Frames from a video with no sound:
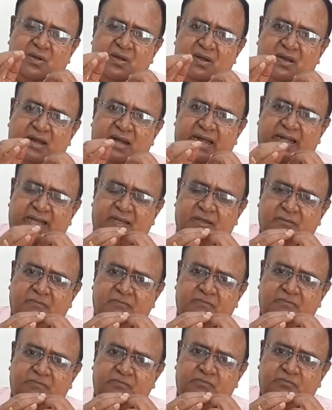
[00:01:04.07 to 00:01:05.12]
contract.
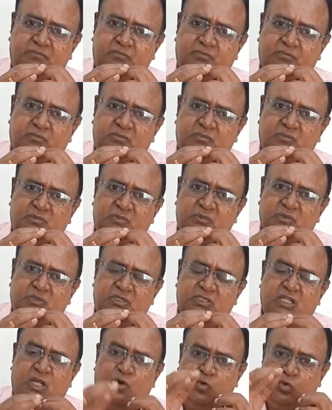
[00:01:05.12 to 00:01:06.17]

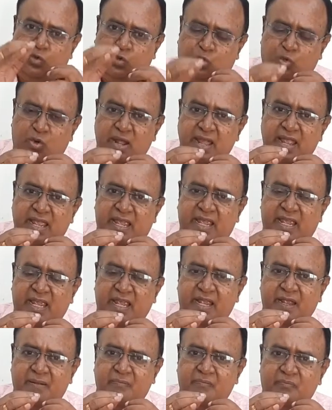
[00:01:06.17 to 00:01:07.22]
Now
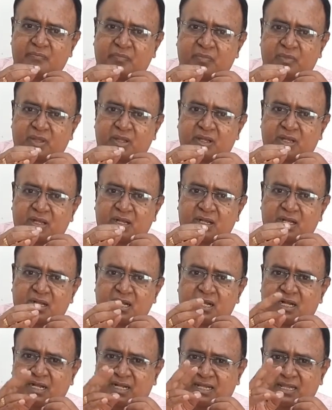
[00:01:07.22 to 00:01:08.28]
today,
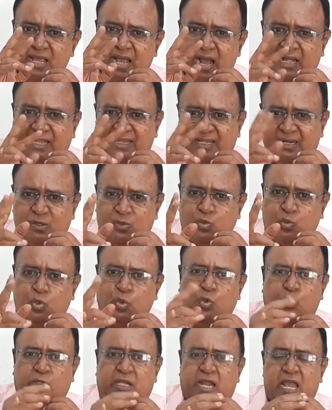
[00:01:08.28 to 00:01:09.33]
the other
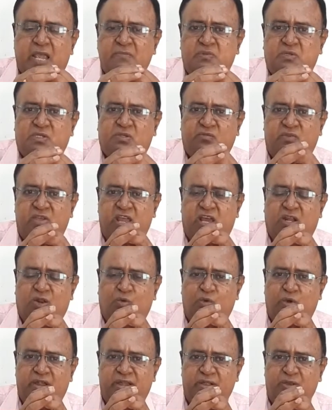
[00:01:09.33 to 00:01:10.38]
two types we are
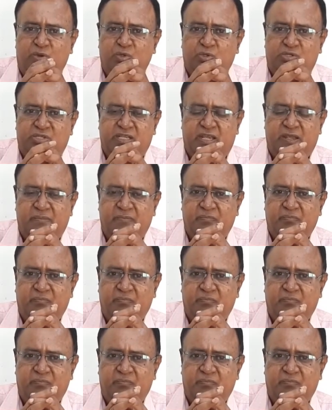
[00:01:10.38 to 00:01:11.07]
going to see.